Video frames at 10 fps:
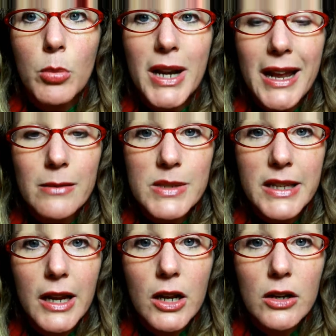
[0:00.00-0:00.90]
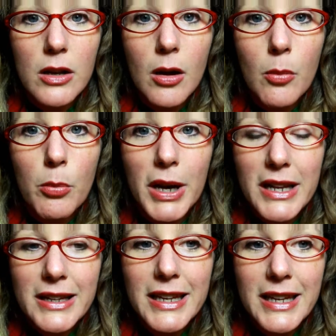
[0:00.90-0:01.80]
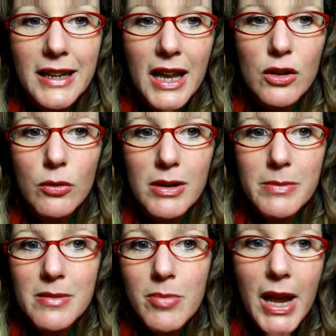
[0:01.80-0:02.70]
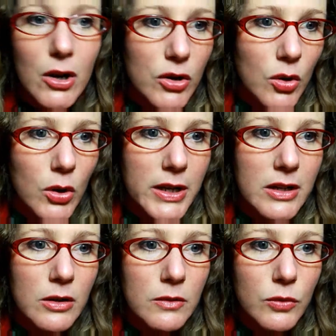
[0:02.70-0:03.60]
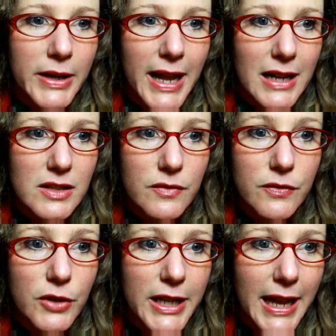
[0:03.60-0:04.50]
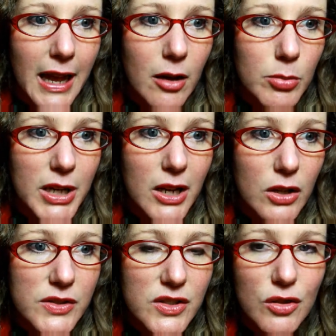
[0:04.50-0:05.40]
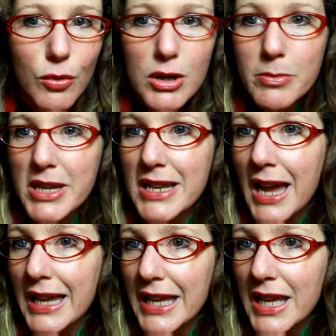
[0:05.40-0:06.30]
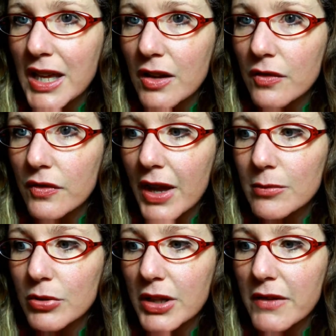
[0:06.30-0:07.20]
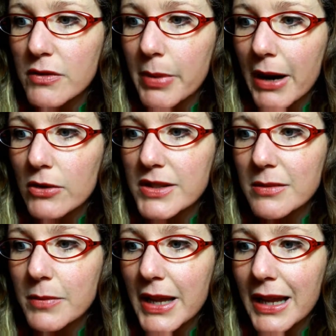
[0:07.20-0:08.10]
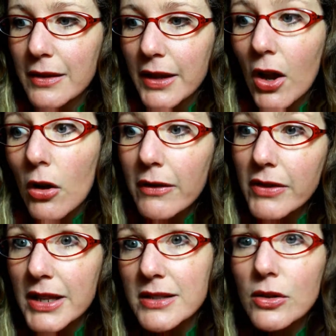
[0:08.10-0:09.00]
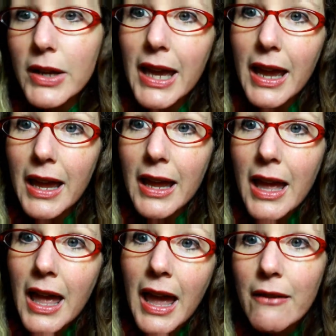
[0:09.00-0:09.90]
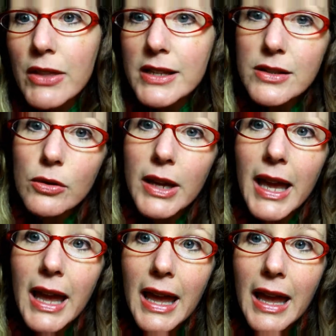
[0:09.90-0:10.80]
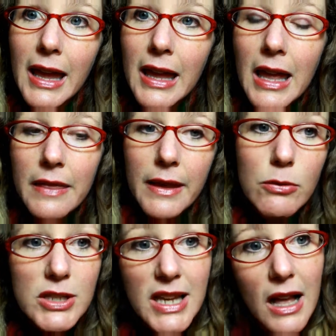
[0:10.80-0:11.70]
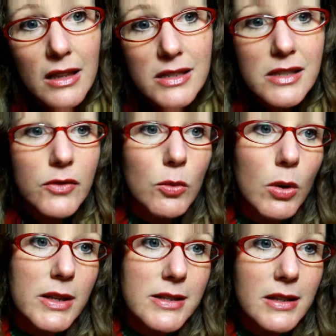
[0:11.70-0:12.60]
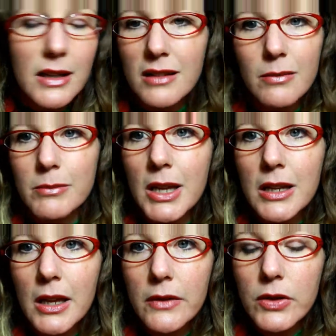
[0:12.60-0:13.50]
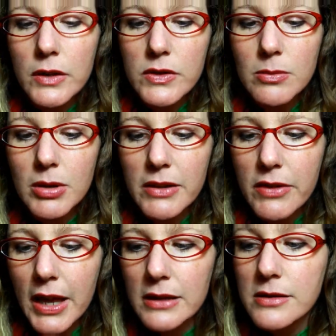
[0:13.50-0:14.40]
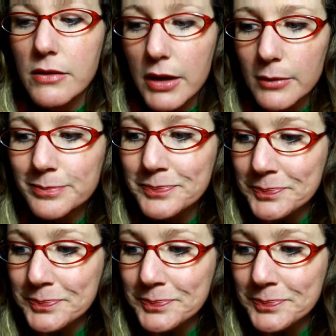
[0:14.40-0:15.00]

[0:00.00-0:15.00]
But I am scared. But again, I don't want to be paranoid and overreact and freak out, but I also don't want to be naive and believe the powers that be and think, oh, everything's okay, everything's okay. They would tell us if it wasn't. I'm not naive enough to believe that. So there.